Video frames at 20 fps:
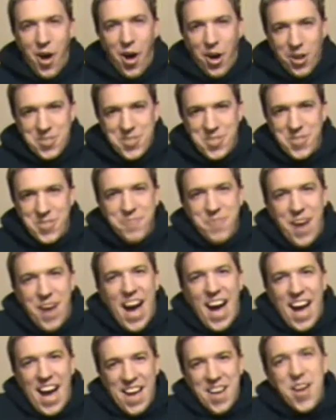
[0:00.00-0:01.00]
Awesome,
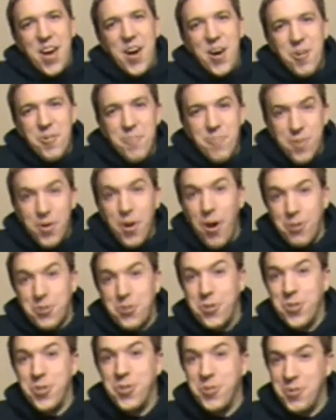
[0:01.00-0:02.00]
I, I know, but all
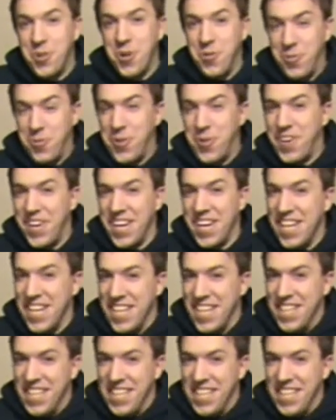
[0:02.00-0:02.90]
true, don't worry.